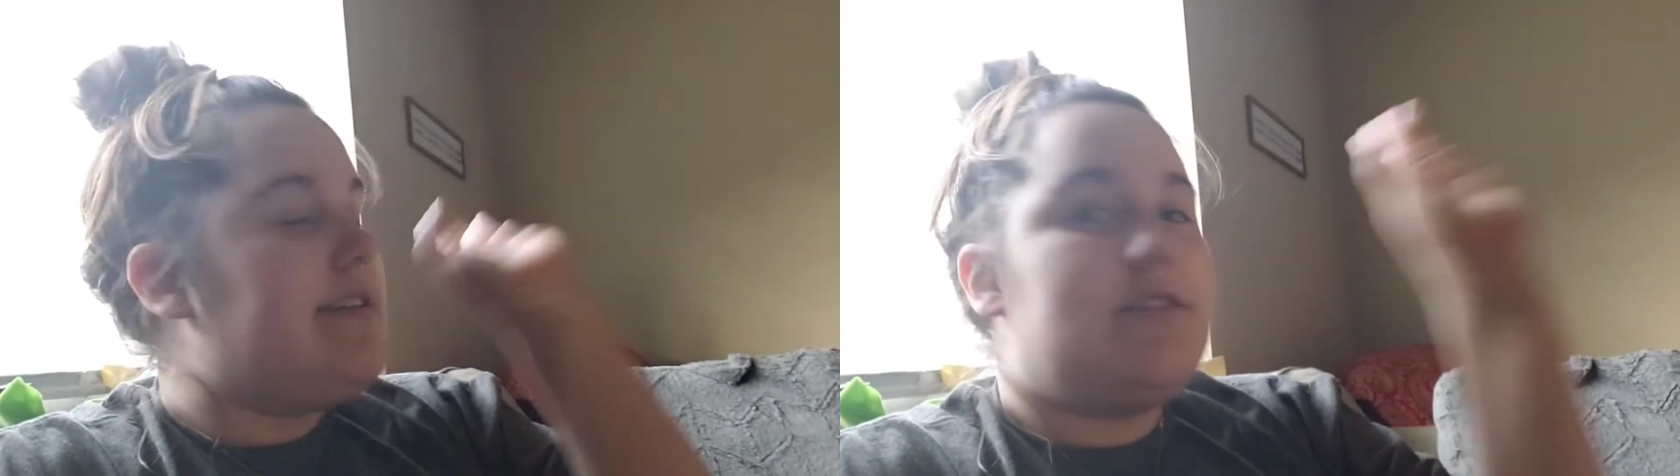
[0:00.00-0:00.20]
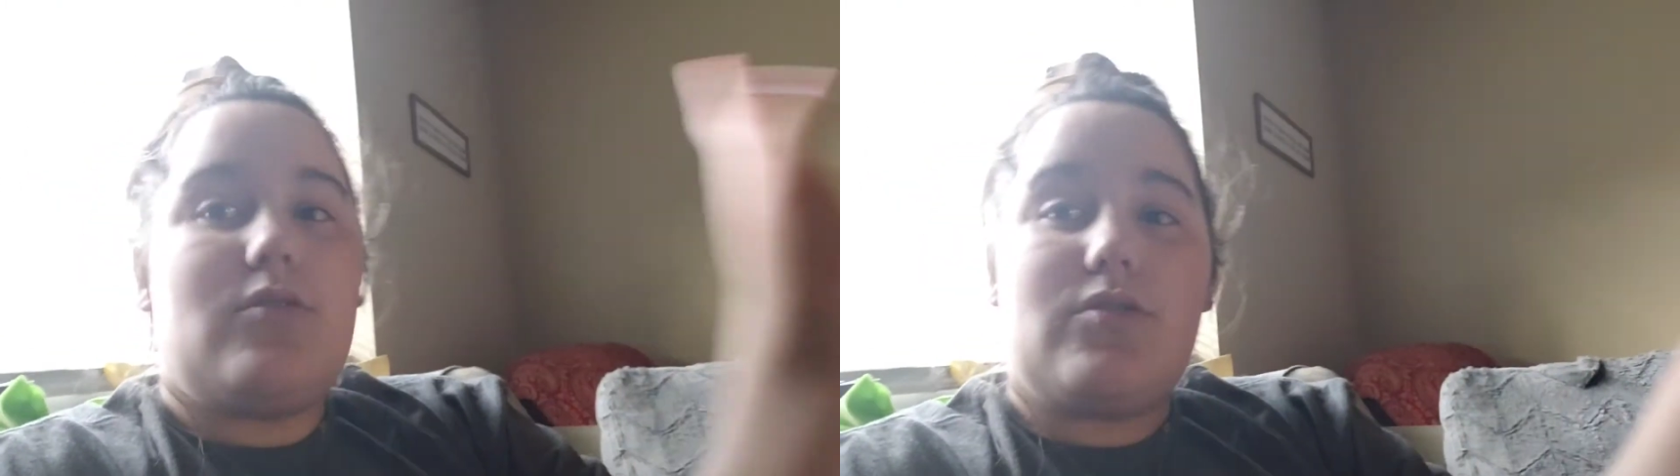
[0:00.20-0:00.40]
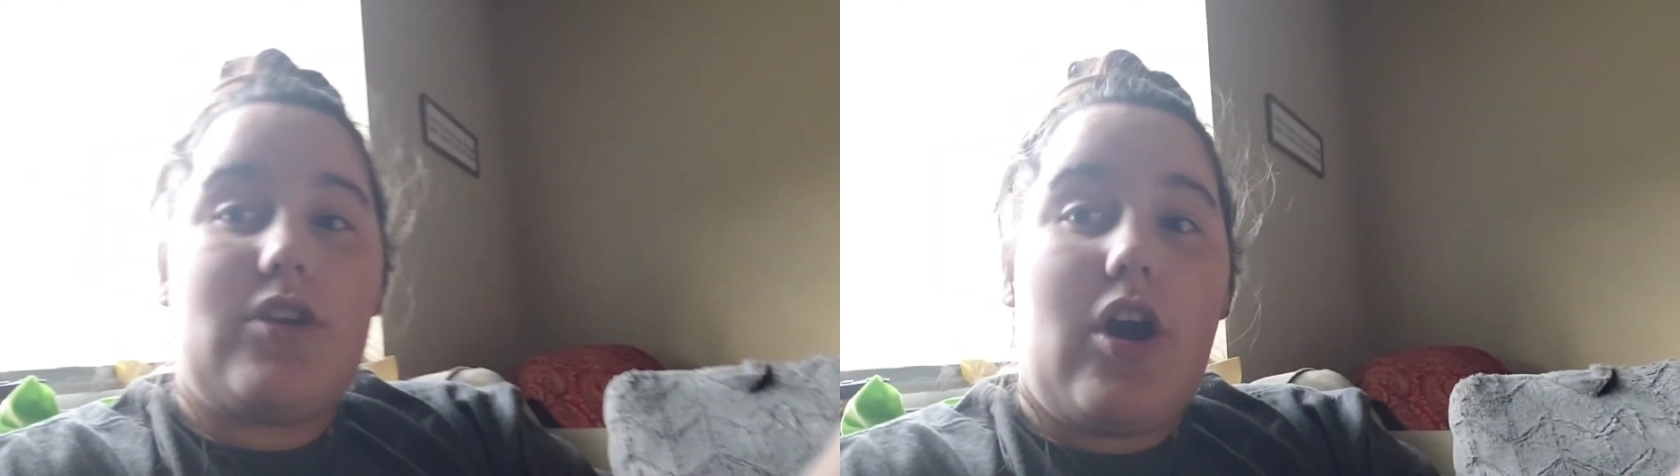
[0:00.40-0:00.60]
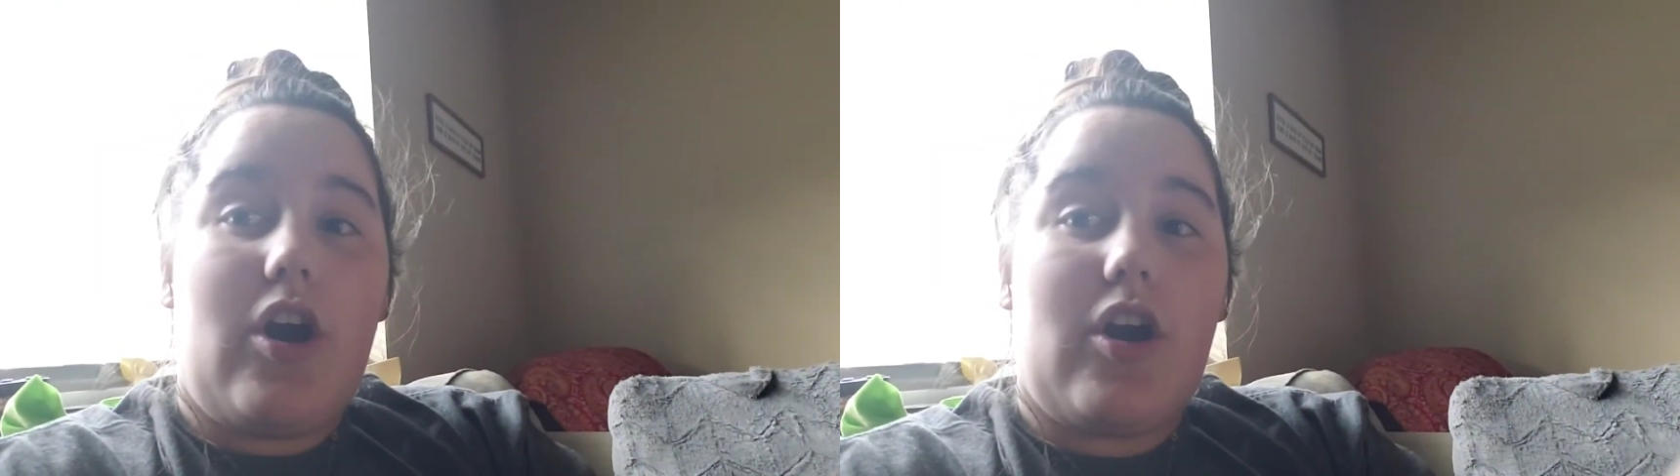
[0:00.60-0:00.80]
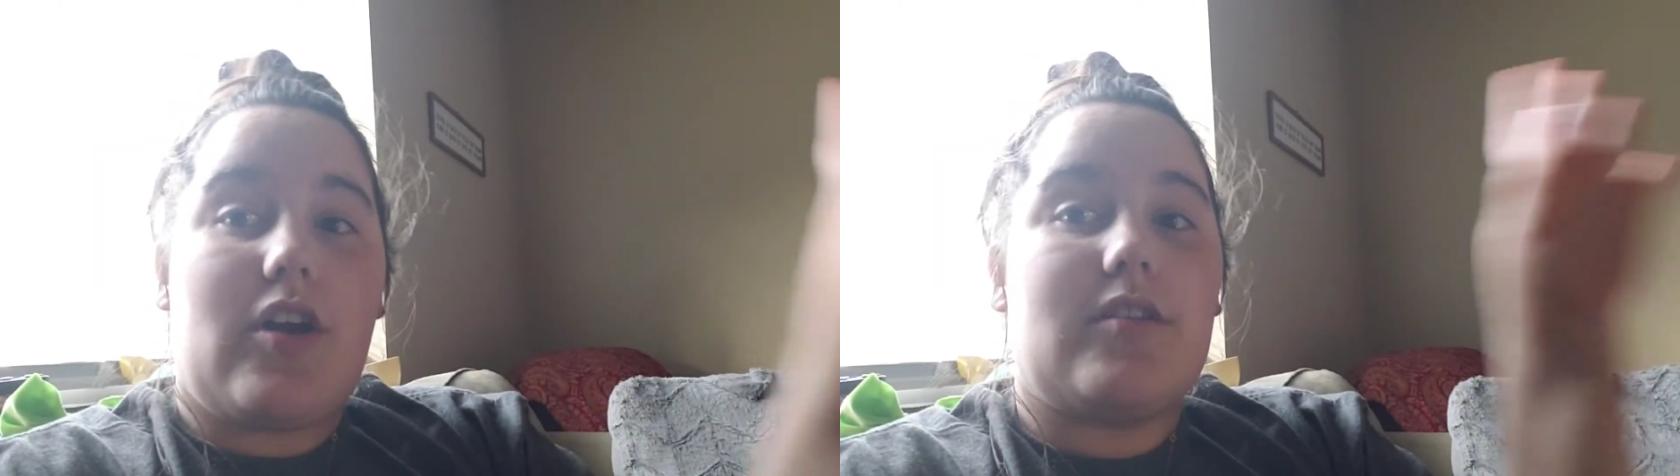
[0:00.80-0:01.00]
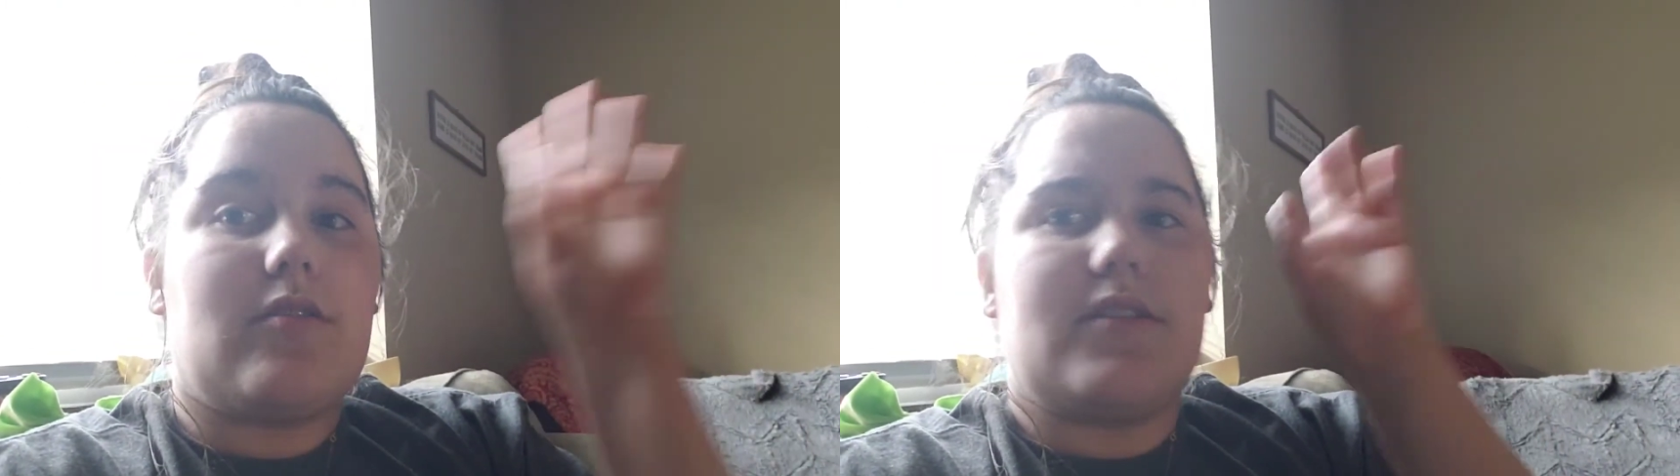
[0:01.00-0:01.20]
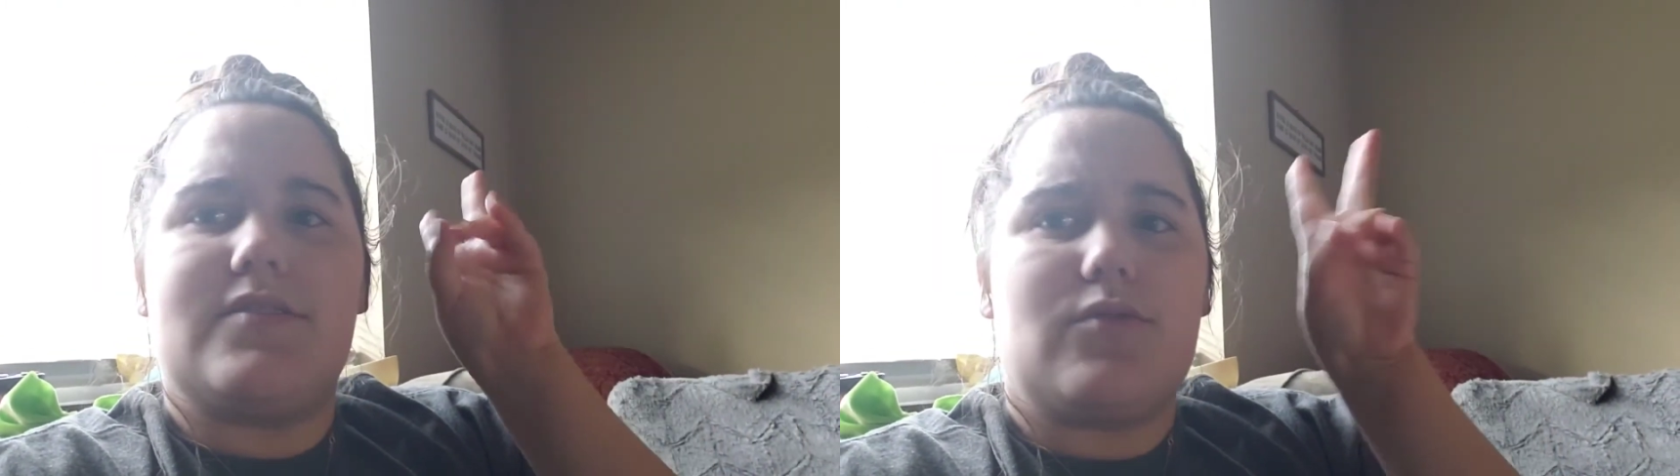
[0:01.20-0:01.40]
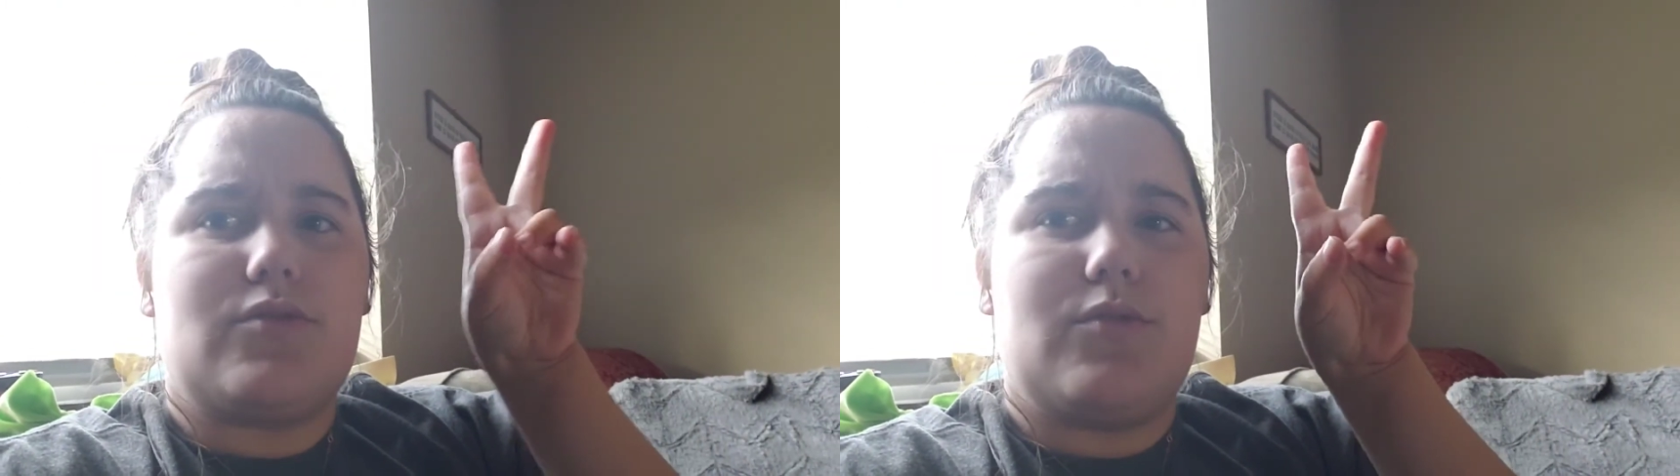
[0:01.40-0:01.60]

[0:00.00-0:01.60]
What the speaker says: he sold a car, or he sold